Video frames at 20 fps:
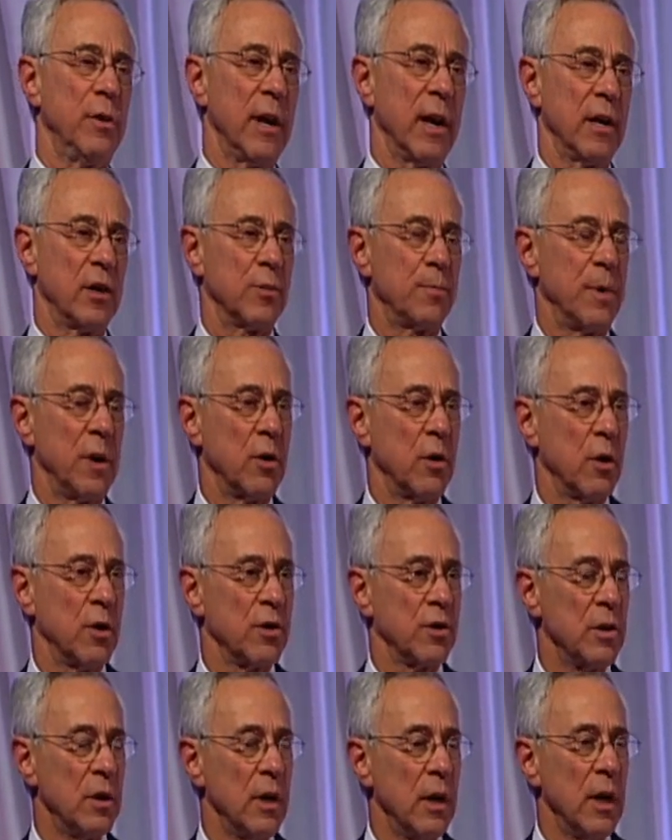that is
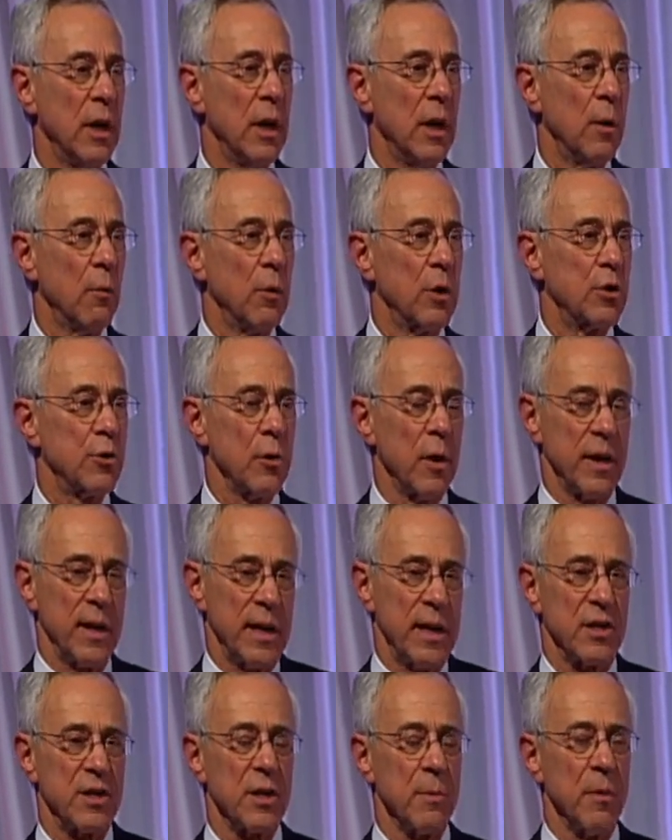because we're trying to
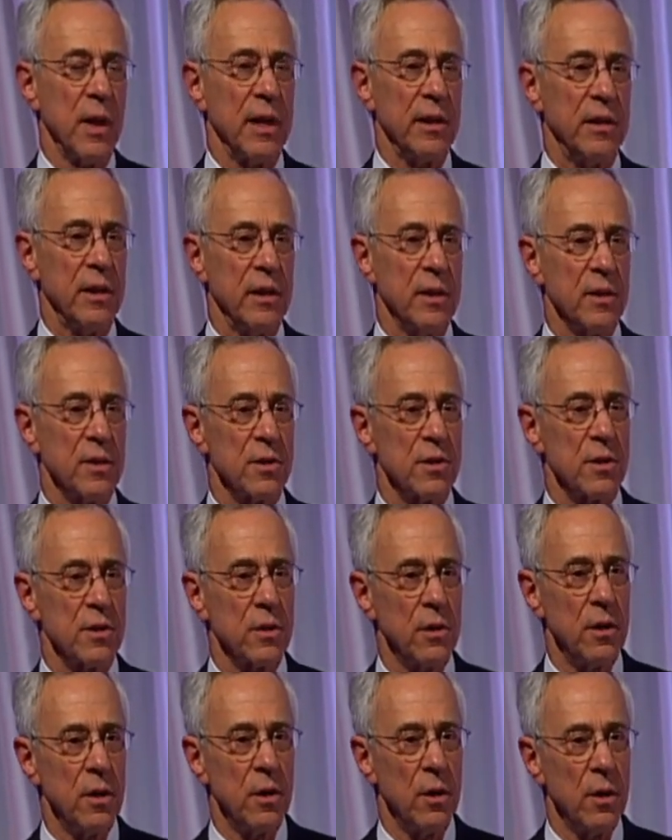get some ideas.